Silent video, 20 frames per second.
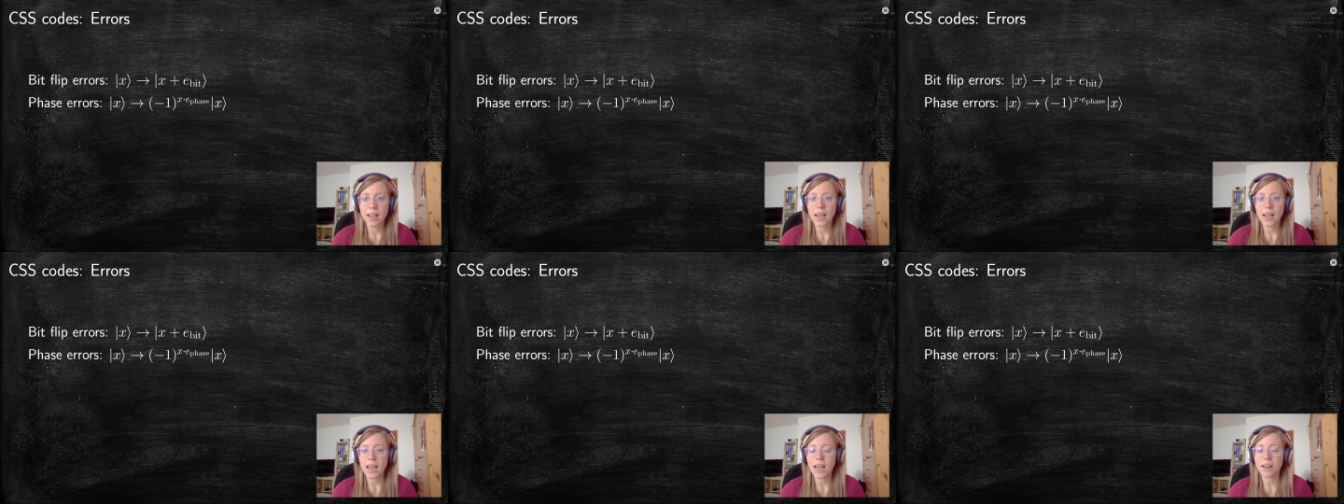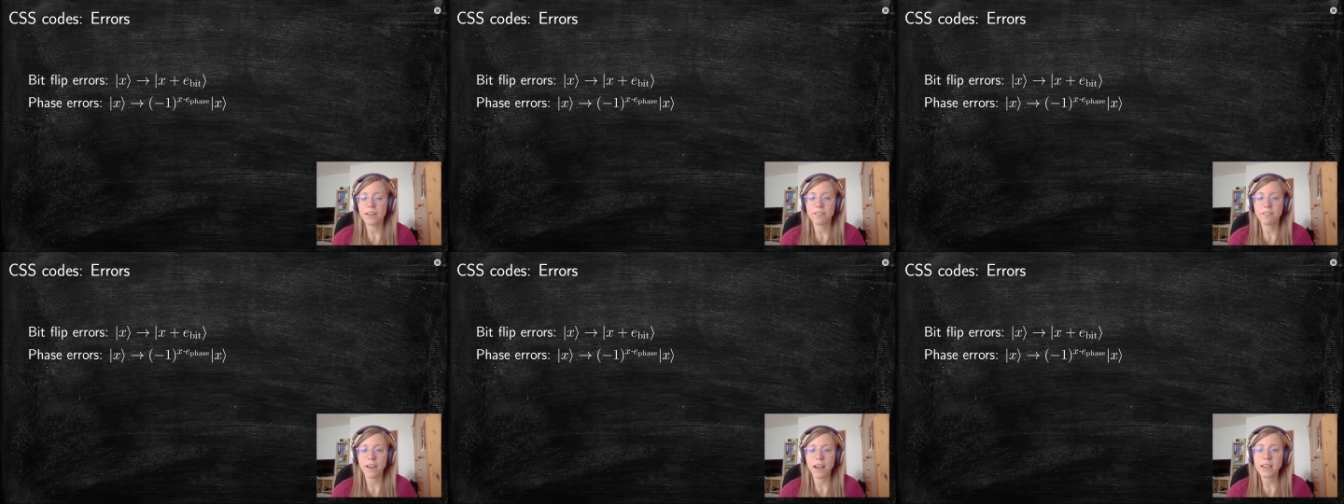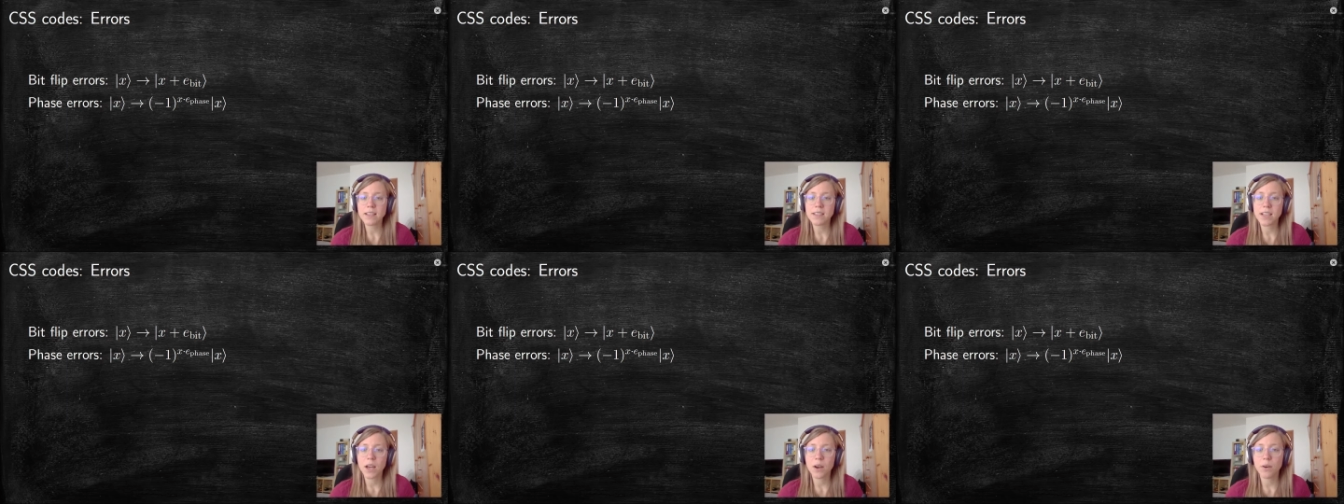And
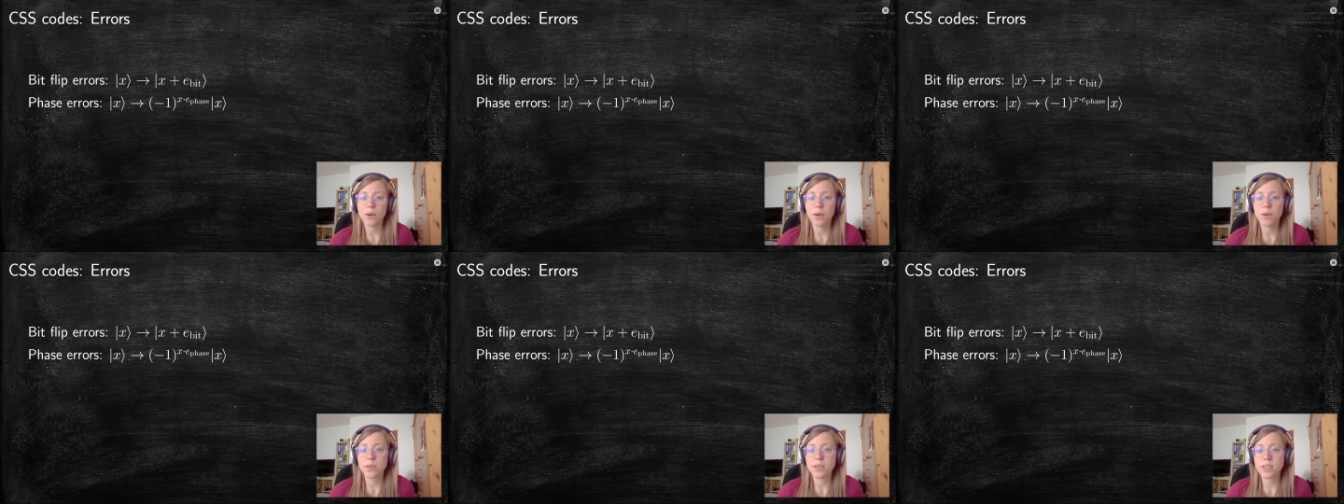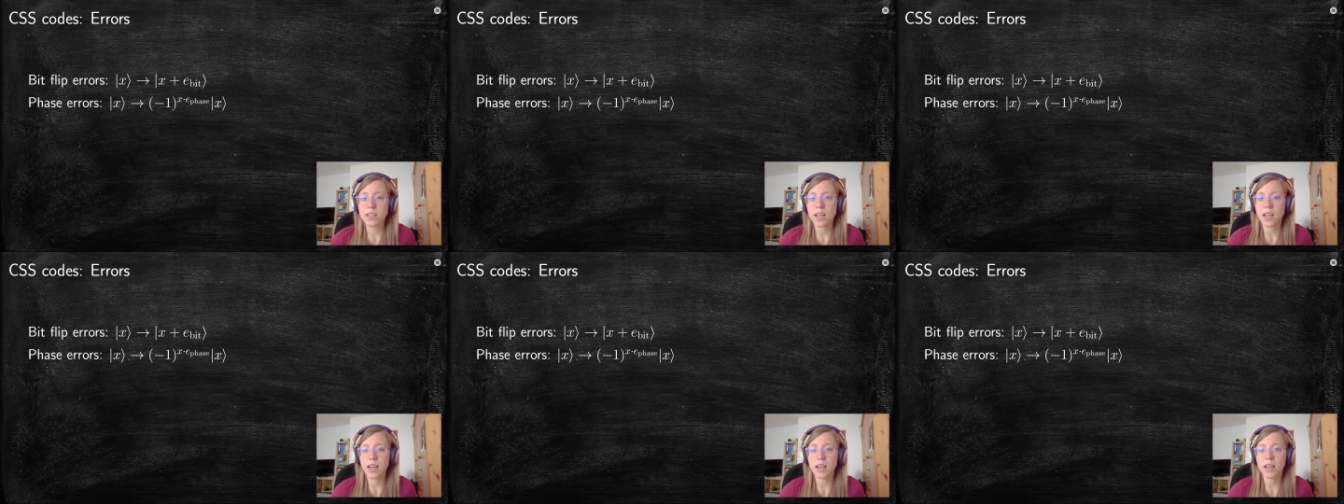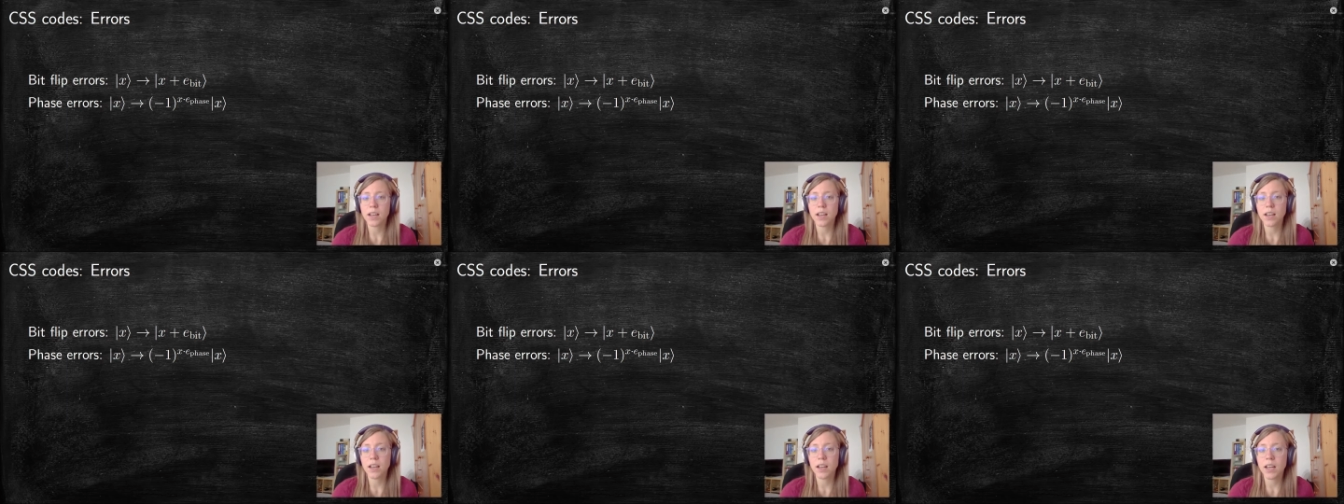phase errors
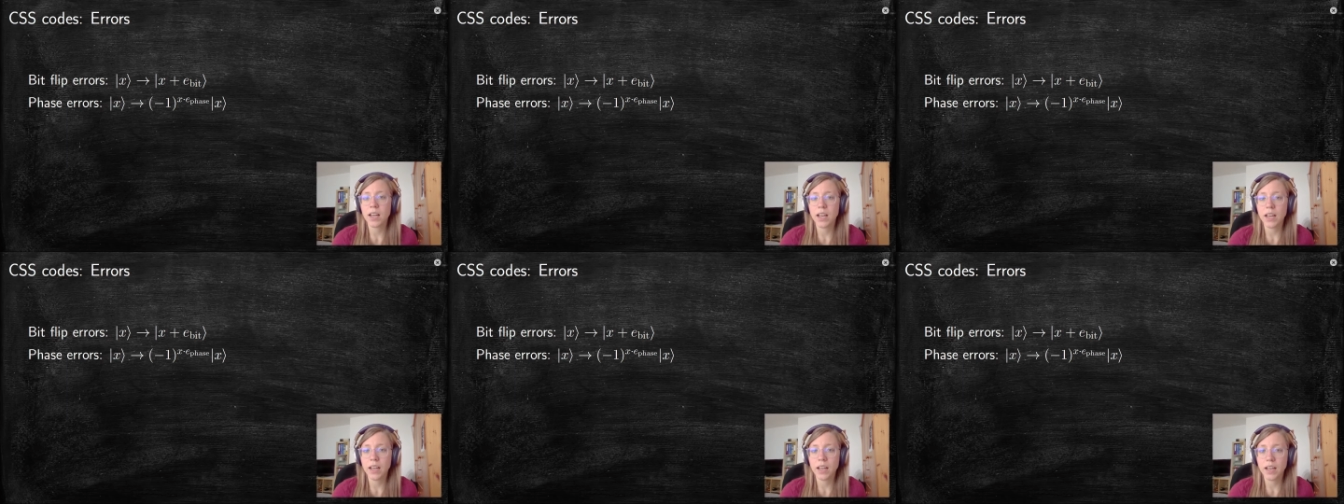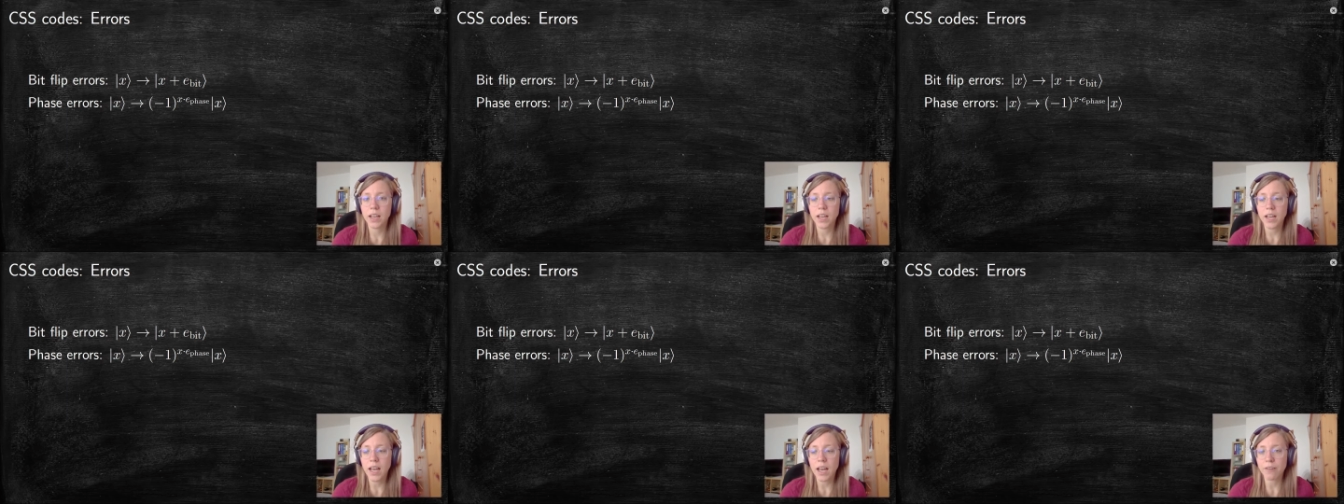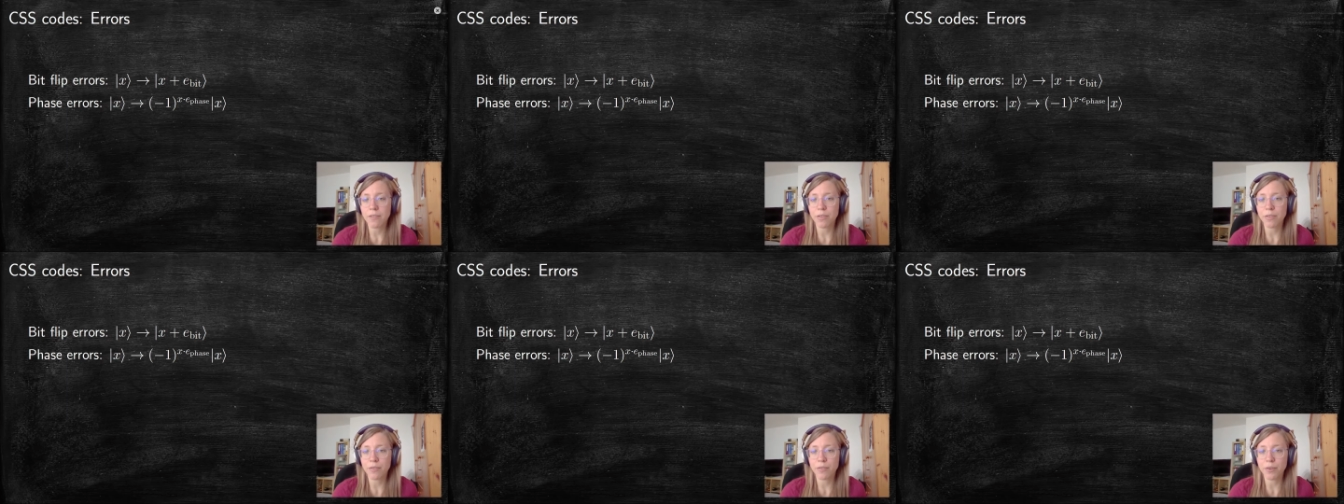
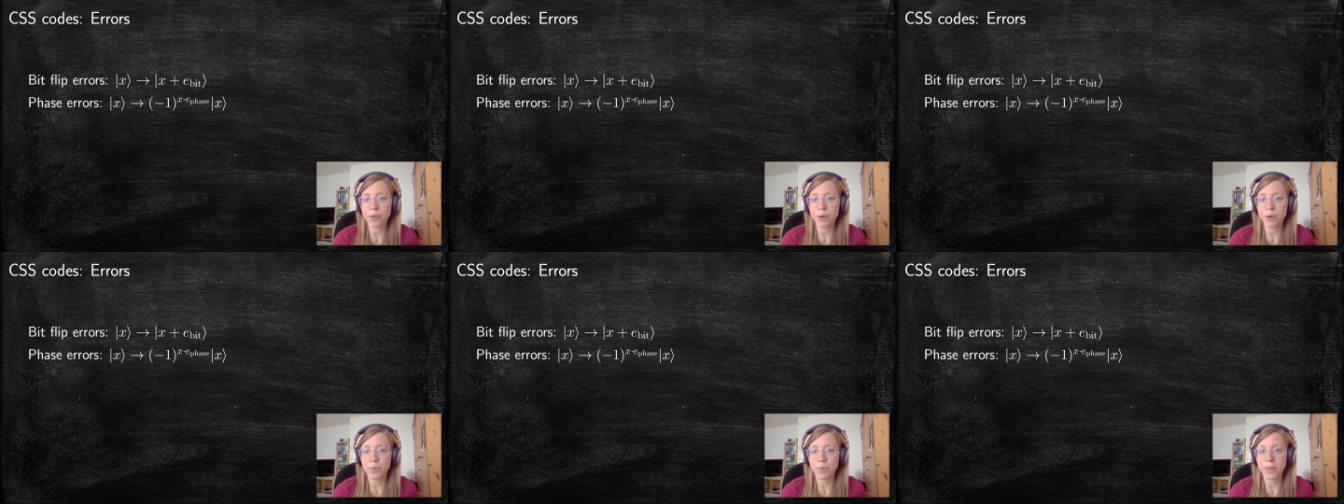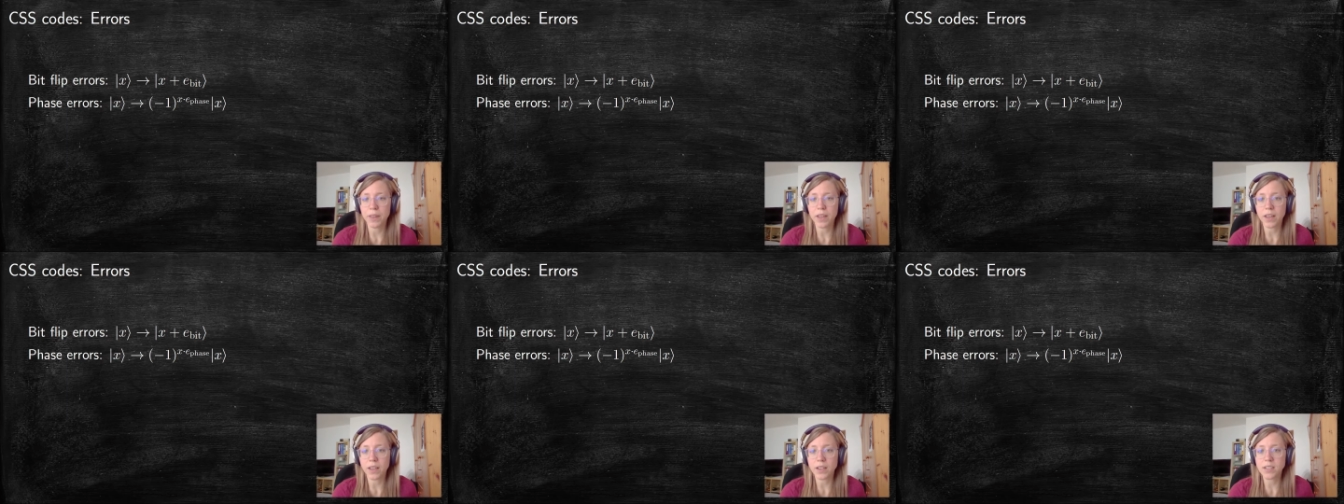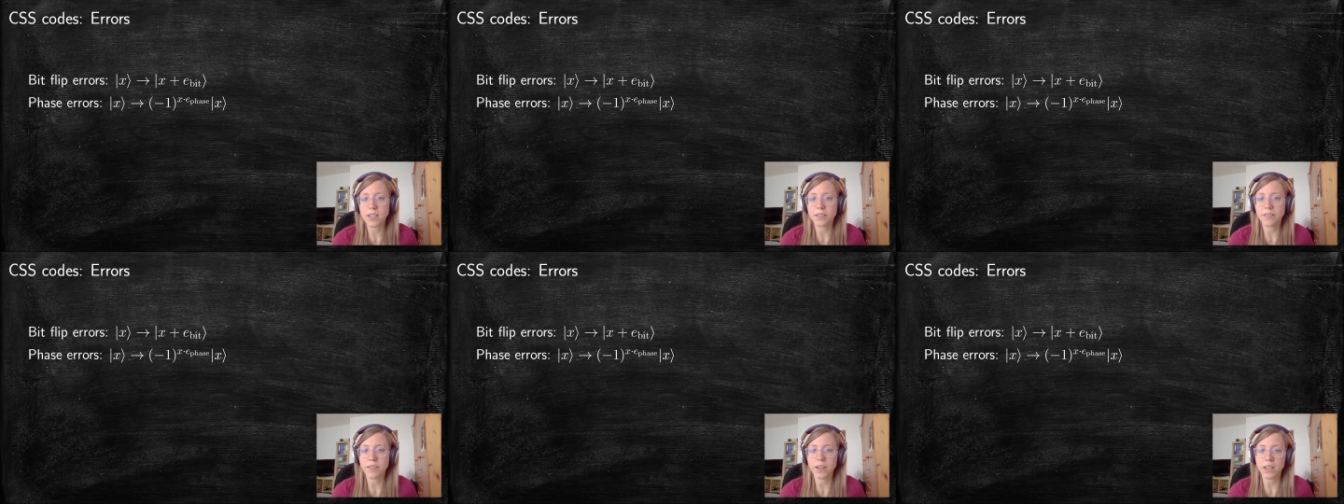have the form
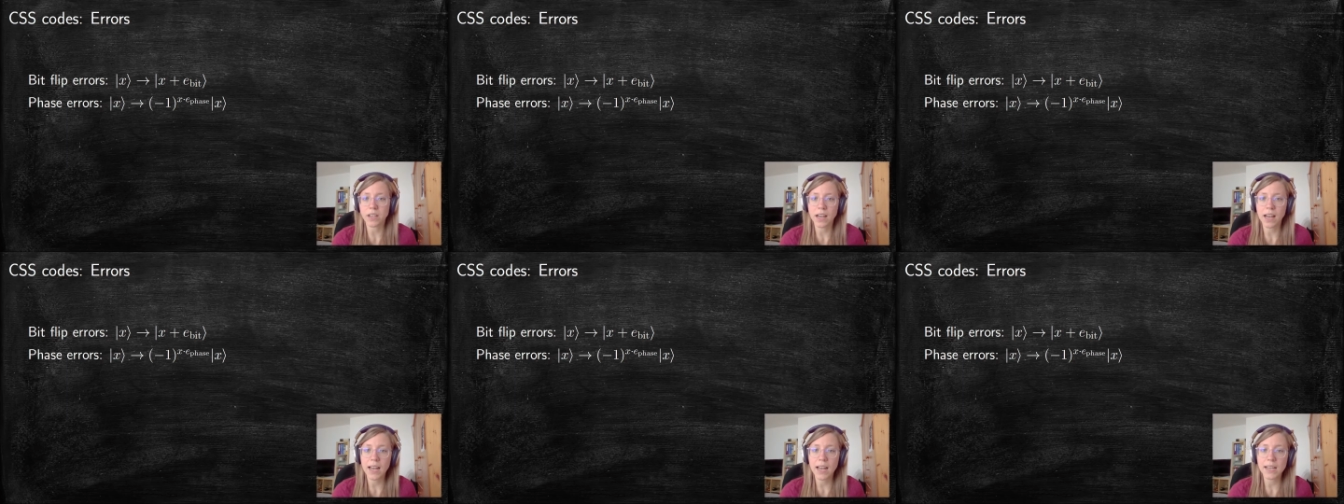that a vector